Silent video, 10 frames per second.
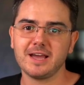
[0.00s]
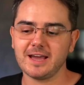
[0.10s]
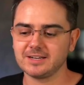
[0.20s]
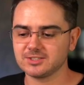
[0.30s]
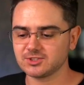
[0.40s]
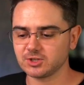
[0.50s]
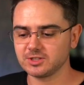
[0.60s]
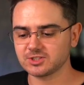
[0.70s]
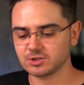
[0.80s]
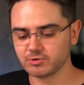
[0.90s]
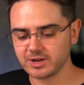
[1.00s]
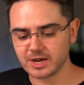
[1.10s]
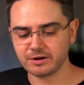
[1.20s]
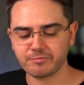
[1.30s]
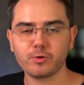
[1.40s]
And so, there's three
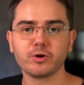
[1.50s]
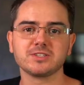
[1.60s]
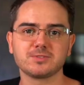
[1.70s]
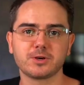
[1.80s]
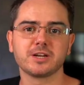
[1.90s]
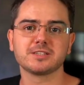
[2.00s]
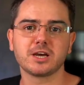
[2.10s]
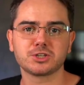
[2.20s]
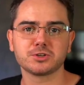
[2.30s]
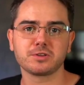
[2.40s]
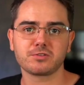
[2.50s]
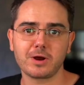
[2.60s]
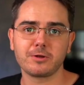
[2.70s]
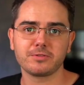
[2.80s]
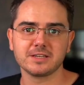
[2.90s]
kind of points we're going to touch on
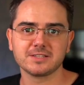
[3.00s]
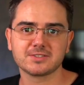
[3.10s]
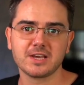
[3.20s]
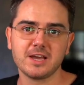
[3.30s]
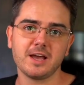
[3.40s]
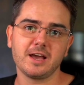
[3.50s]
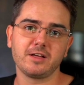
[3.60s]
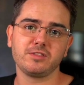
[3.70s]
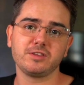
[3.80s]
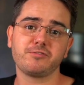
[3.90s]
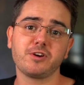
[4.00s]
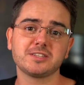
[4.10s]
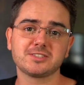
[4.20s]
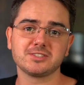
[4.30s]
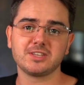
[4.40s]
throughout this. Uh, the
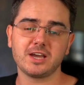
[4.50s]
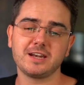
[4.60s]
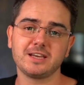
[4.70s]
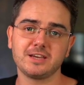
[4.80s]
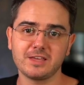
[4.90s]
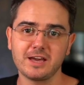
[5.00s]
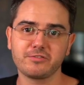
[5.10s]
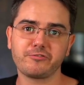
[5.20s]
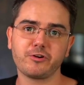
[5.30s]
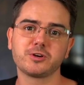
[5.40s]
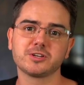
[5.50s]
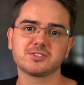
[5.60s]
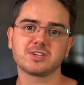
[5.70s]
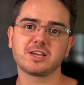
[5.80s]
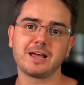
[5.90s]
first is the idea that
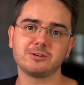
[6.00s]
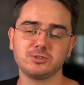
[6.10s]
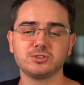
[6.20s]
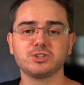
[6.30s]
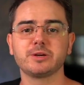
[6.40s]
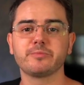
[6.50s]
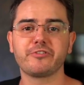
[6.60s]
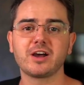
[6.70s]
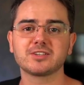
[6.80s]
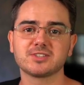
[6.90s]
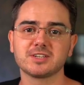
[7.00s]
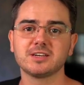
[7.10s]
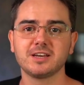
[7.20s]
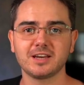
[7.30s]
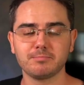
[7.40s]
focus allows you to ship
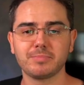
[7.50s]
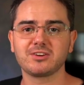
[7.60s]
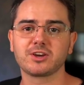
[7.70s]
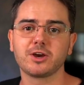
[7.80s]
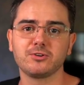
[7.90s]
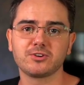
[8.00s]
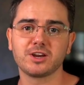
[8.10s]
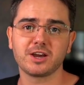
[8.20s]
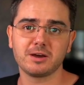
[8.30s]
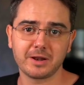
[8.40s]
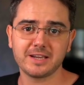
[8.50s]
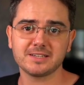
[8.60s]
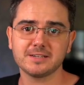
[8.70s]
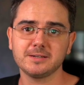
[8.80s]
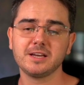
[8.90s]
faster and better code can come
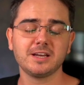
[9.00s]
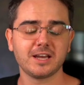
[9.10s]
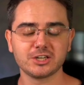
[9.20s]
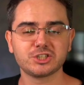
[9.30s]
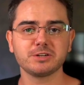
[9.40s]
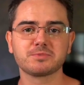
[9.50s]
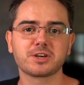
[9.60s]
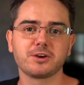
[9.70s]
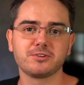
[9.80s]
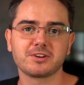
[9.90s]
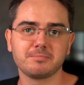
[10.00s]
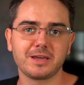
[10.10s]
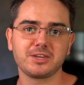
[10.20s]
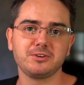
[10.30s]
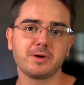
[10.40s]
later. And shipped code can
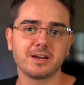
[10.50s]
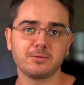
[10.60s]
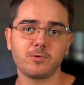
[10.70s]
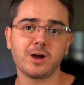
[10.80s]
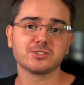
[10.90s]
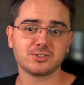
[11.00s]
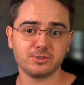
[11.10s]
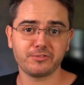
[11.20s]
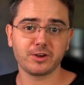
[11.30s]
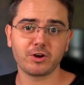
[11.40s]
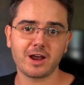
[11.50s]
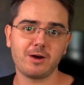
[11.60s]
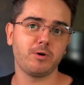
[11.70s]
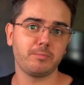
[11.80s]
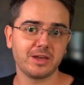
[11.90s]
make you money whilst you're figuring
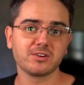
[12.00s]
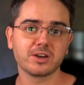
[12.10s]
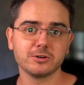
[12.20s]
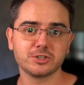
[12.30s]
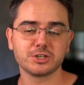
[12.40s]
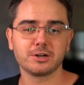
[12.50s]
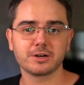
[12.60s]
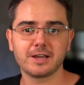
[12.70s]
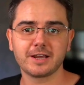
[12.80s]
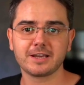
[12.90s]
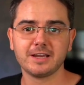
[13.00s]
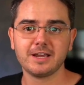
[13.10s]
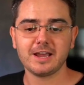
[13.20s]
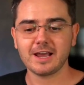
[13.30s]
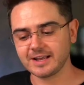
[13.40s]
out what better code should look like
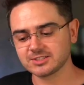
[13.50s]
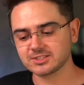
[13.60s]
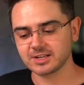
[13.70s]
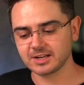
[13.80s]
and